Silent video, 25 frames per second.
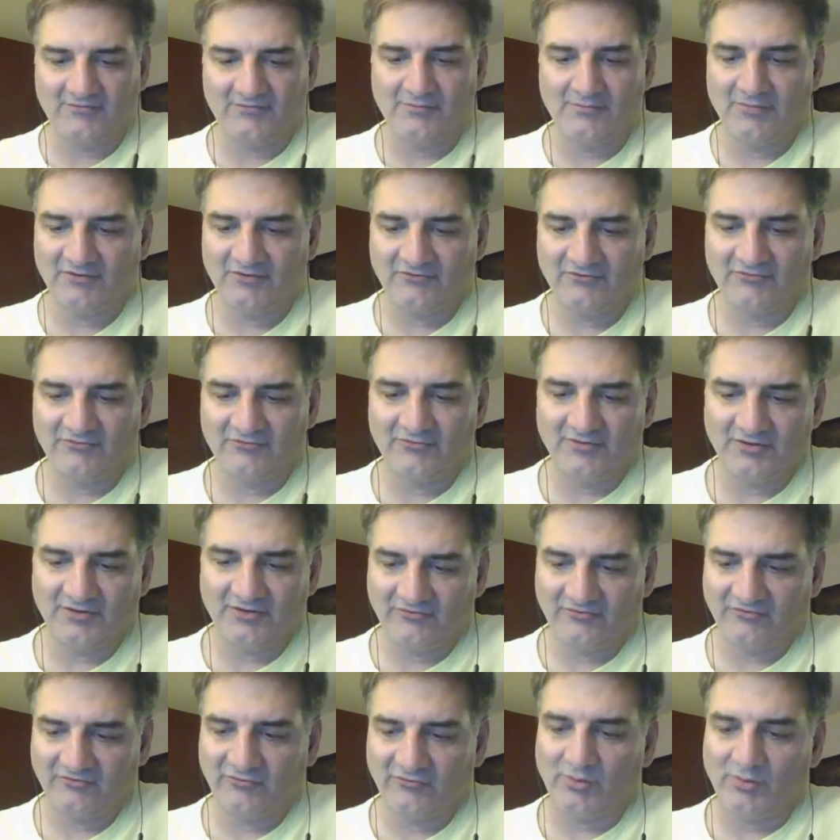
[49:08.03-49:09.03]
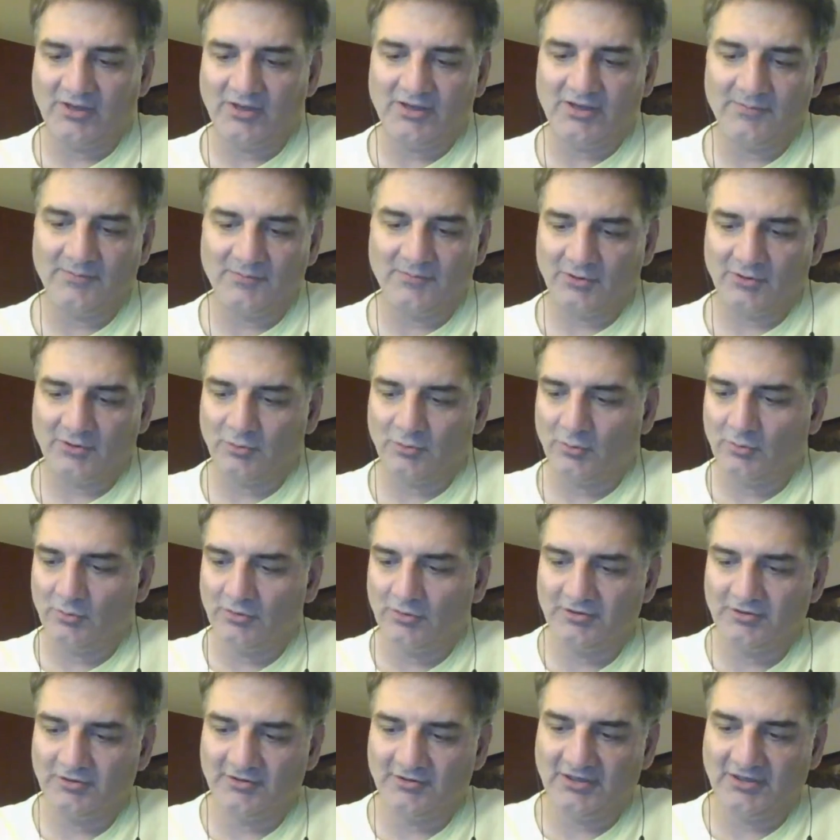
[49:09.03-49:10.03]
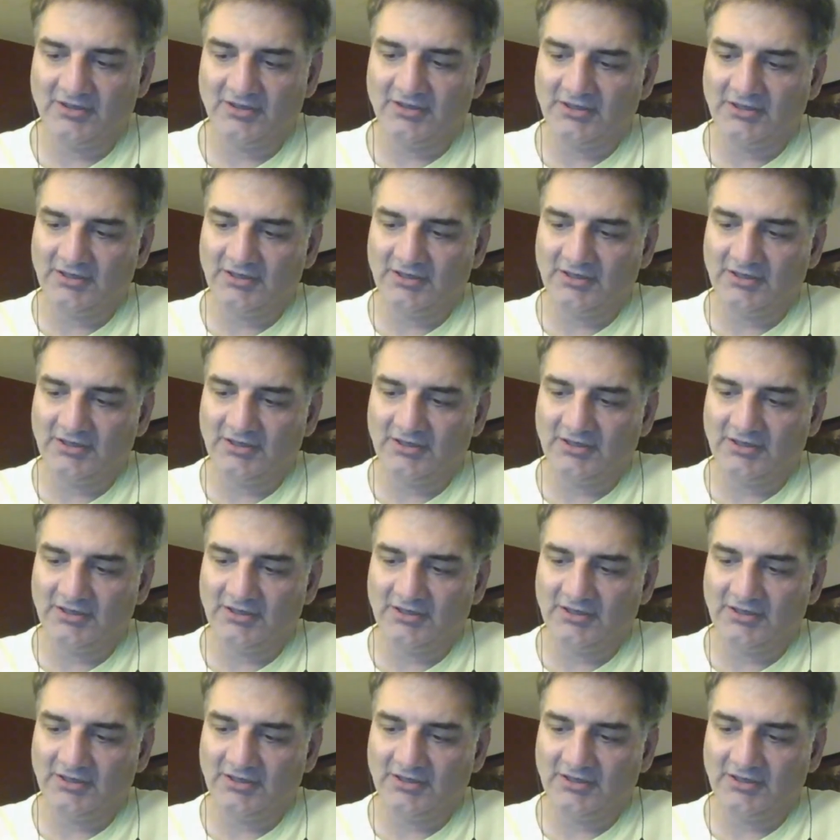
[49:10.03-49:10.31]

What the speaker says: mystery, a swamp, a coordinate,